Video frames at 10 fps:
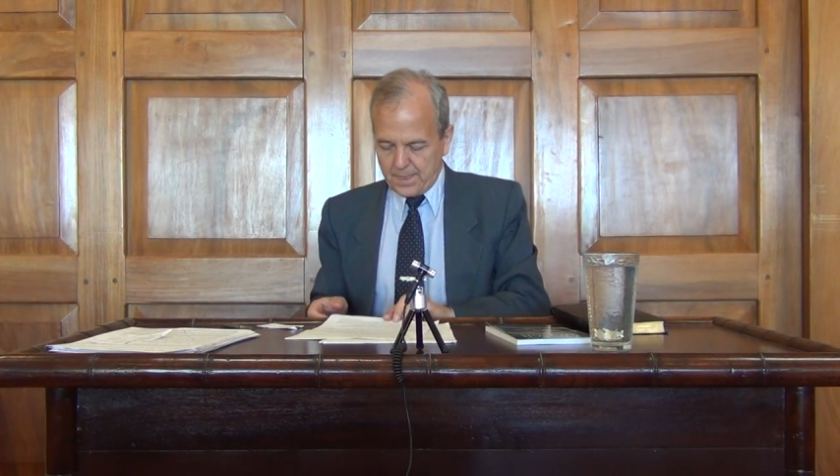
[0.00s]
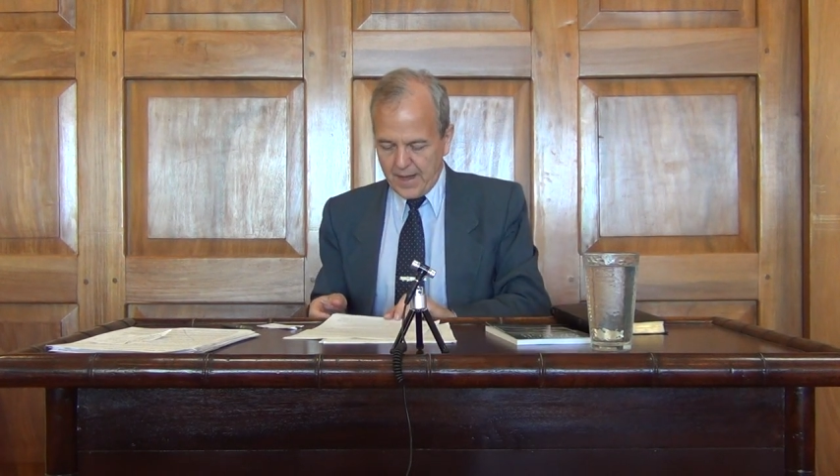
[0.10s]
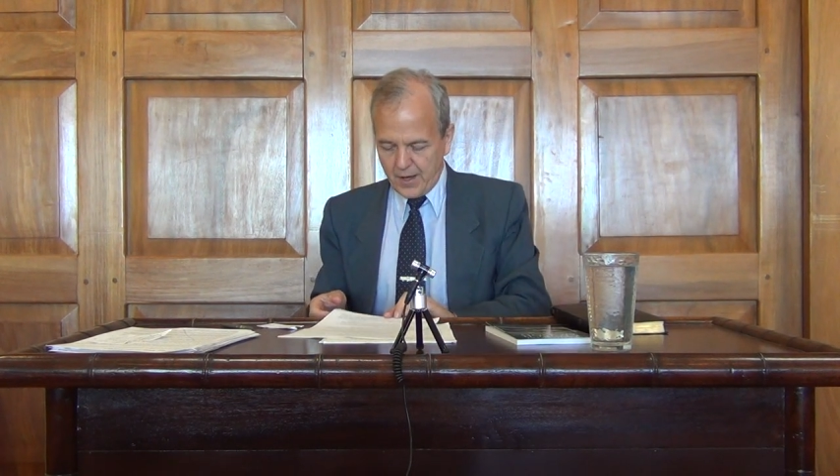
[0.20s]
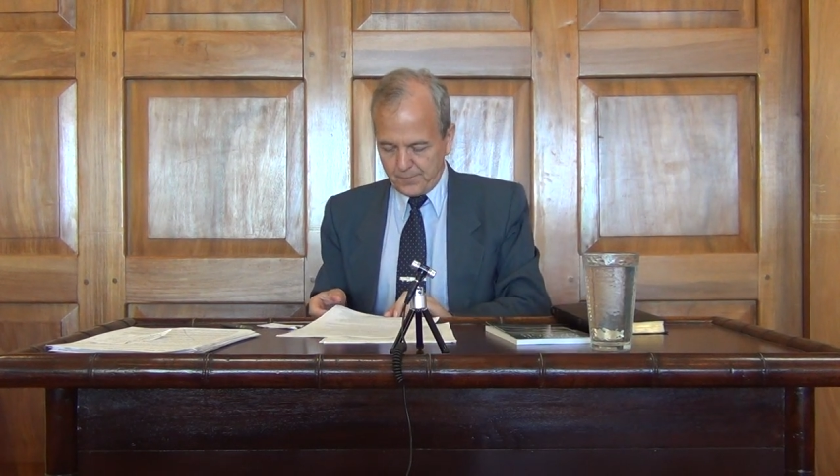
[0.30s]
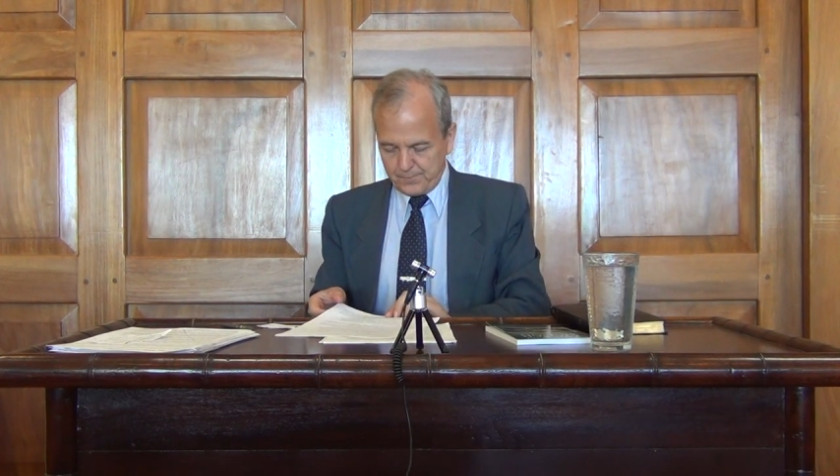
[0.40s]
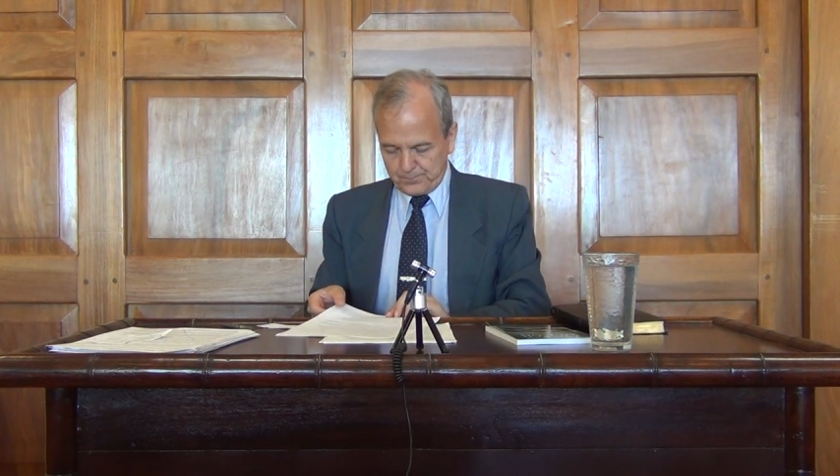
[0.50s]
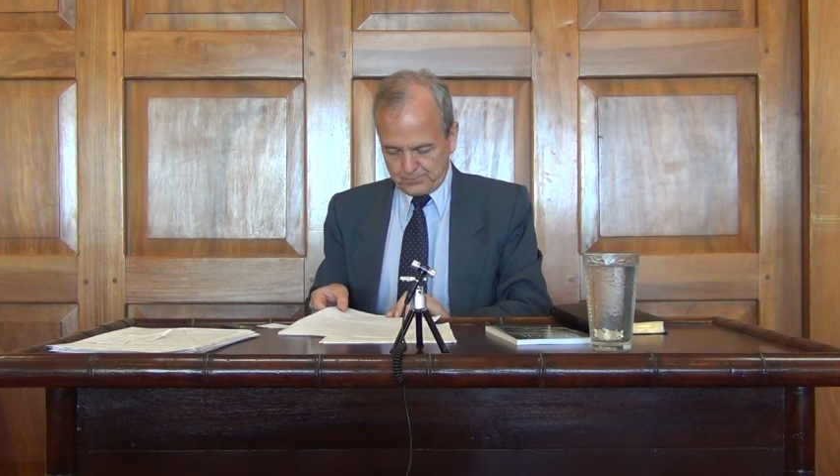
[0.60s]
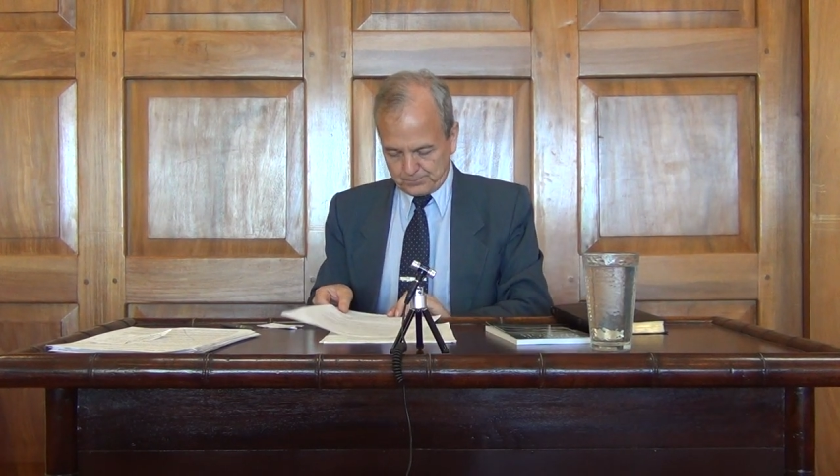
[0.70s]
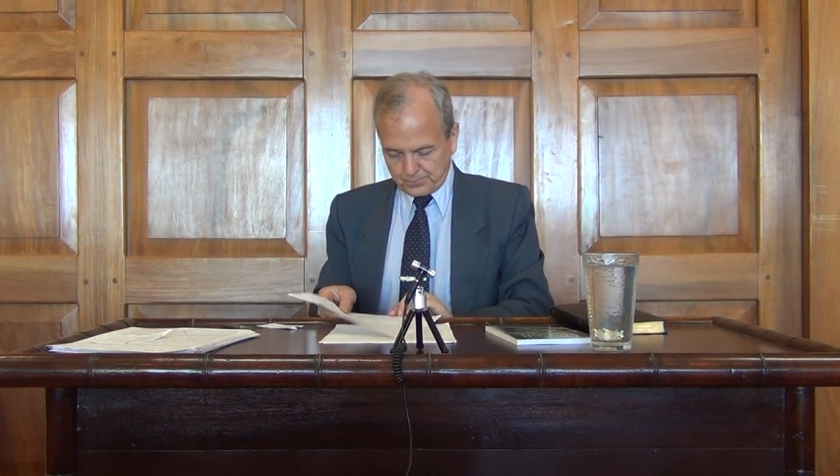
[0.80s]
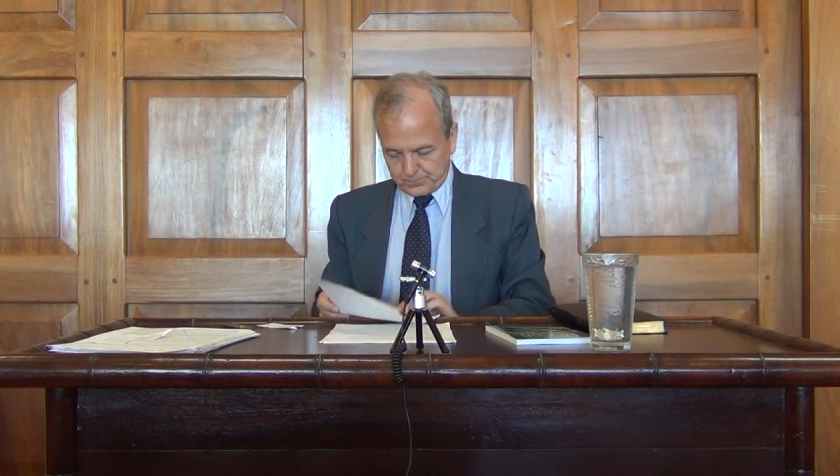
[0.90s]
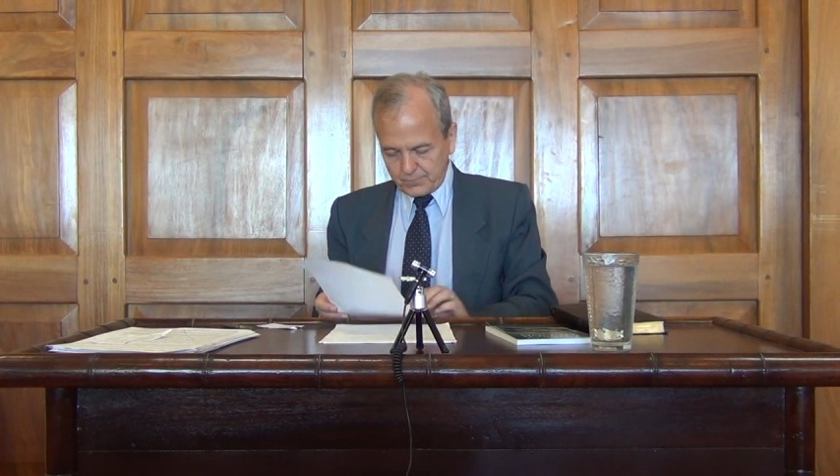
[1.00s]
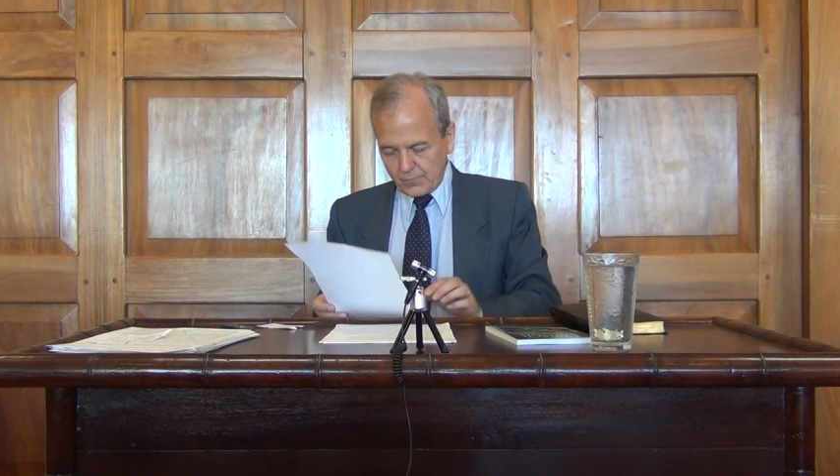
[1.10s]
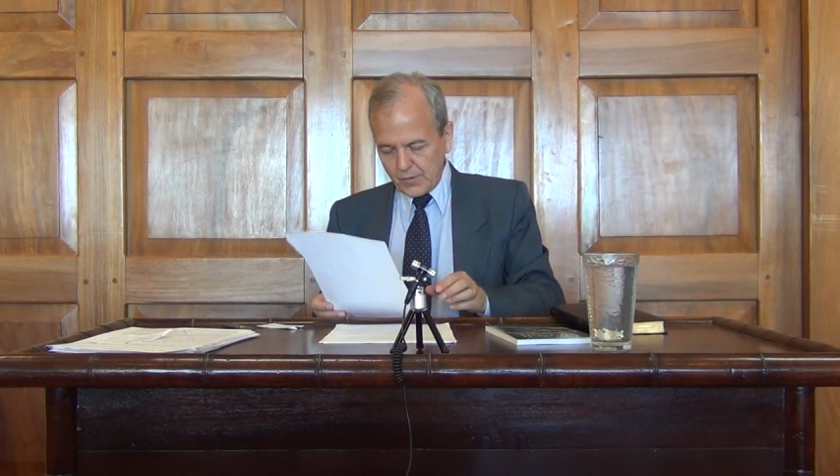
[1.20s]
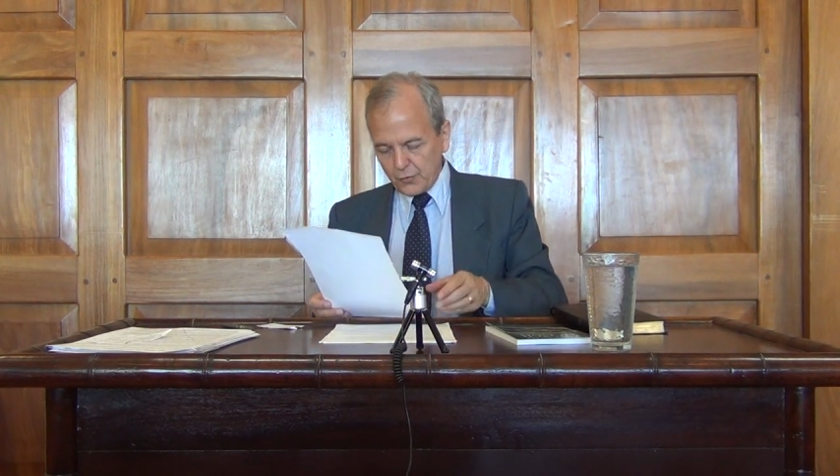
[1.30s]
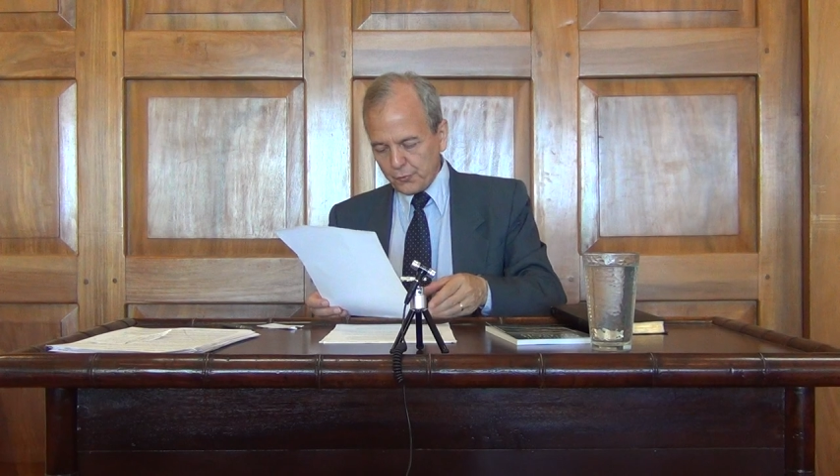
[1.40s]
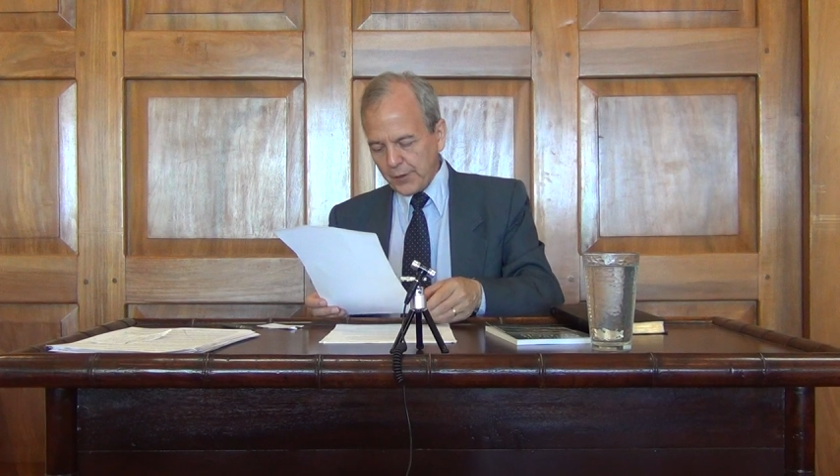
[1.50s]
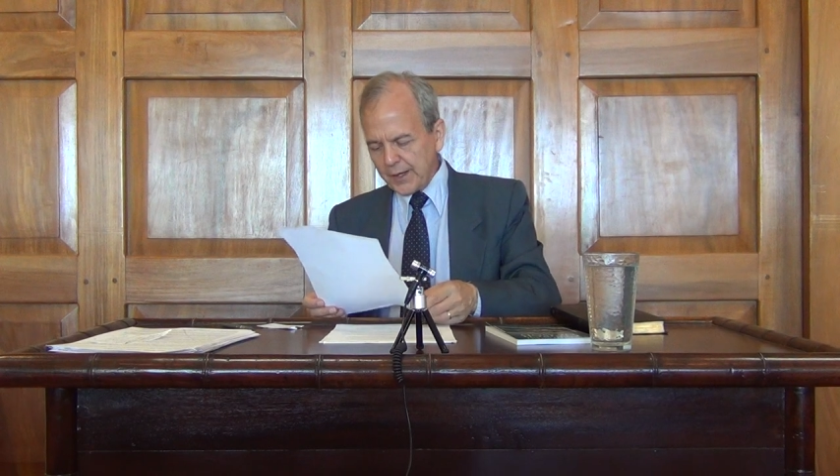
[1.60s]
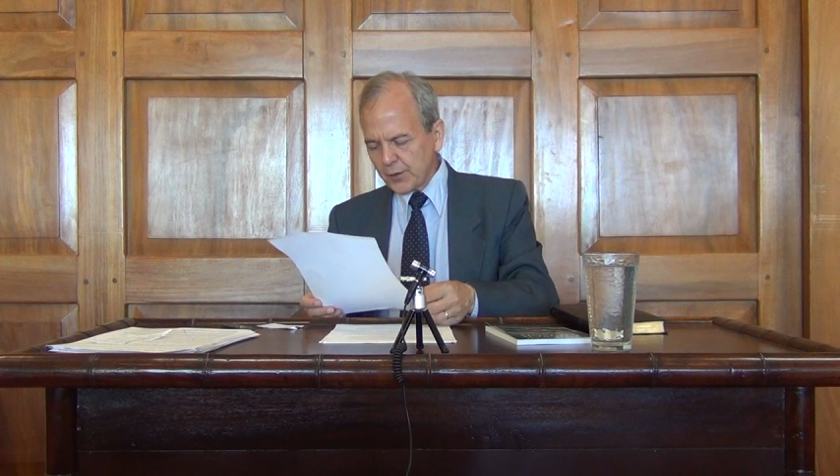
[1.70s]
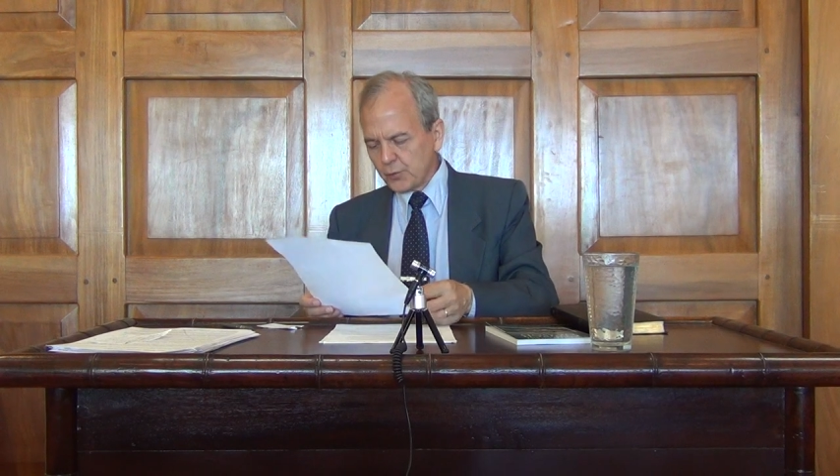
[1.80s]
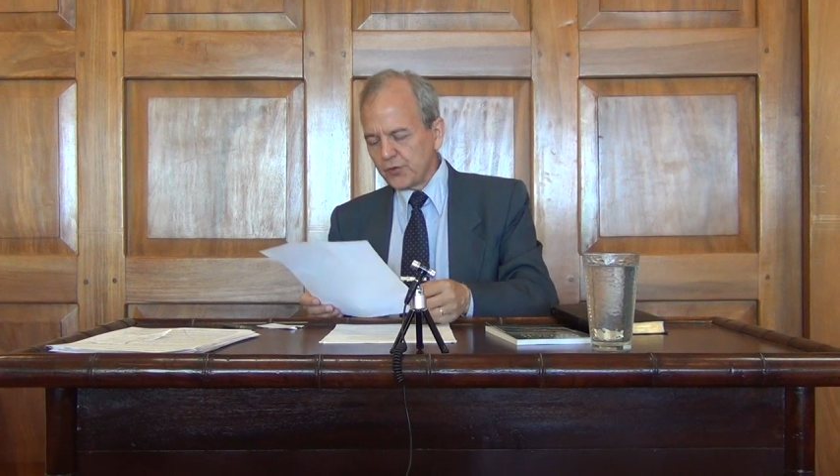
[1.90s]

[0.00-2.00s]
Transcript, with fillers: Now, Gregory